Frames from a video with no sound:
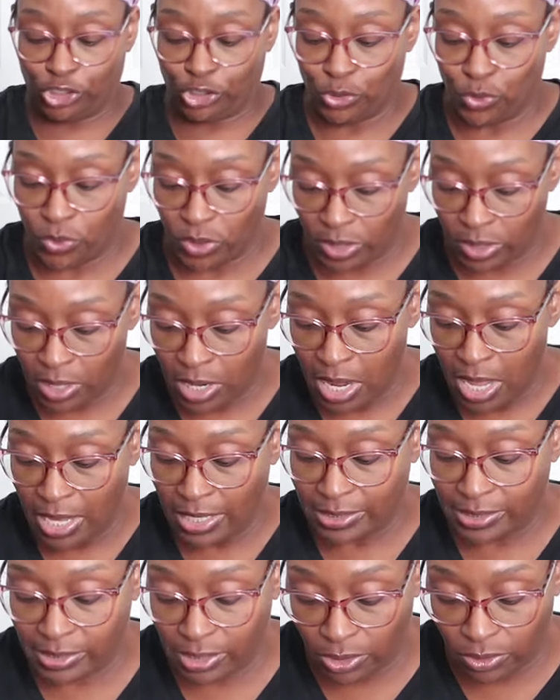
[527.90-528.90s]
sure,
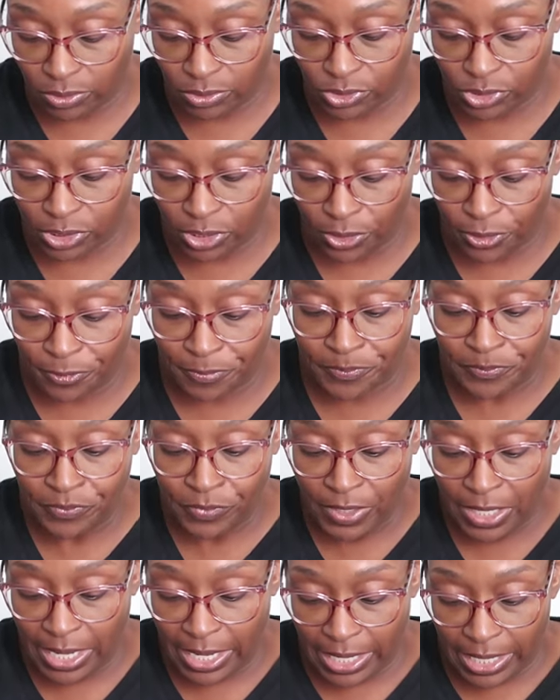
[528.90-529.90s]
a circle skirt.
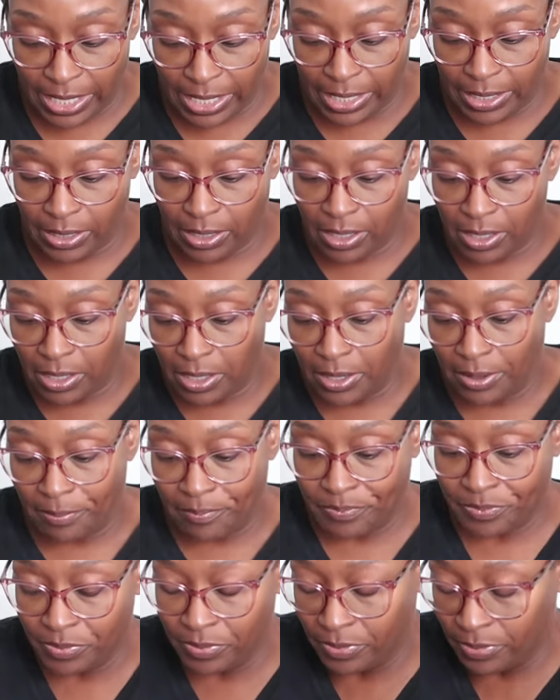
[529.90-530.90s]
And
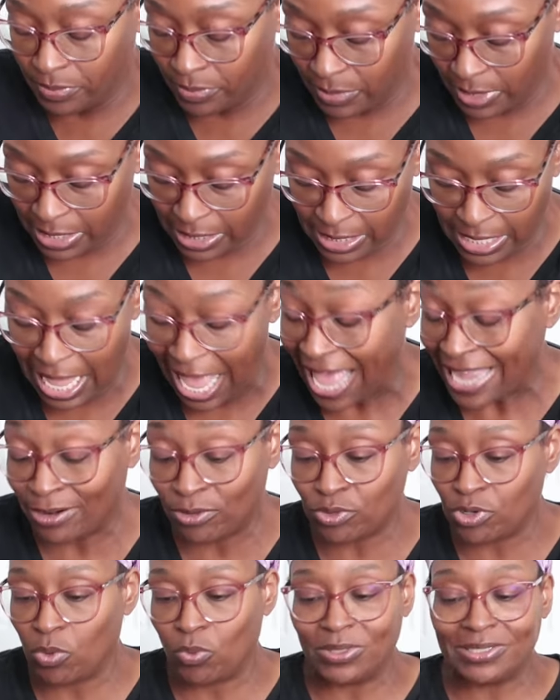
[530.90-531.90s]
I
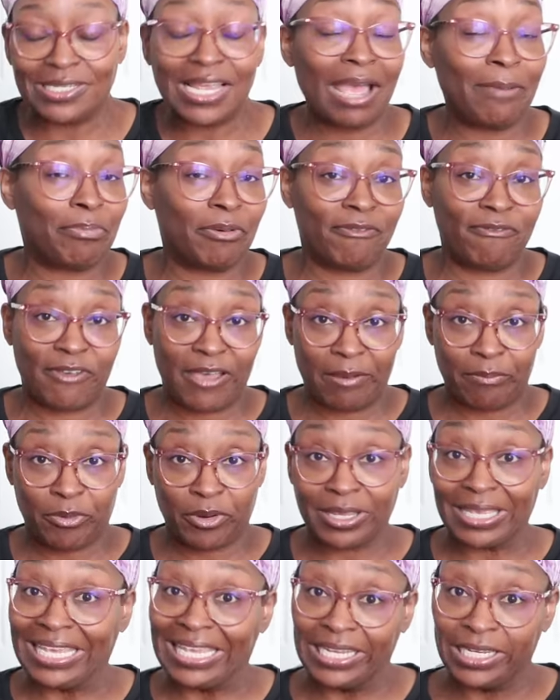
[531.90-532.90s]
don't know what type of
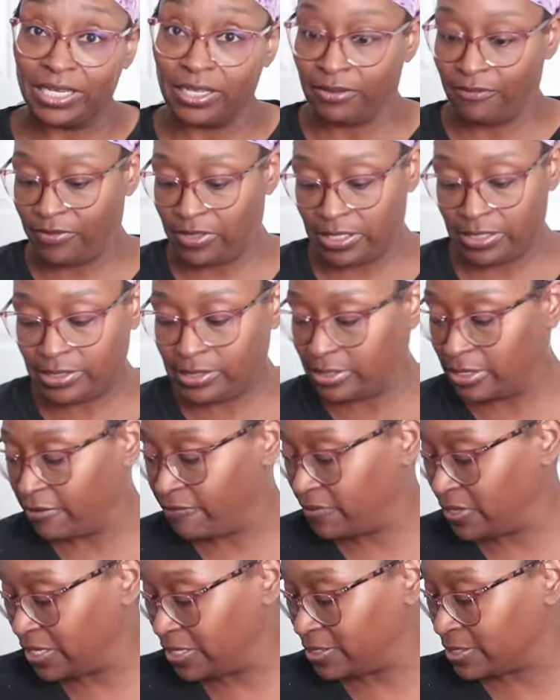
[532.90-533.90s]
fabric any of this
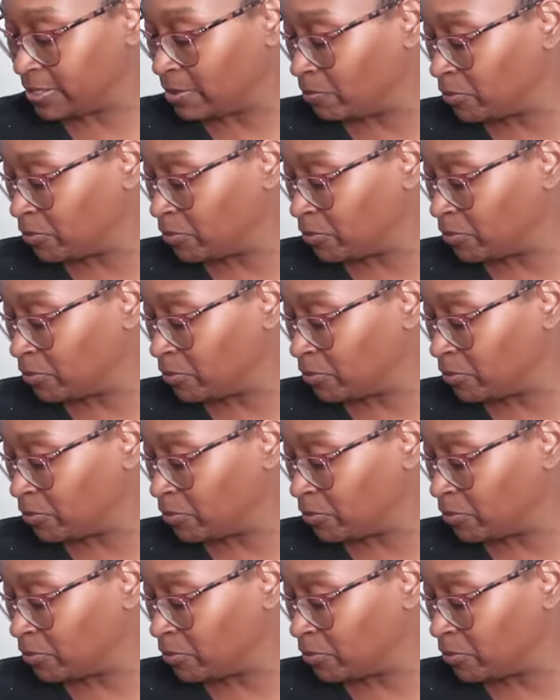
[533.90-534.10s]
stuff is.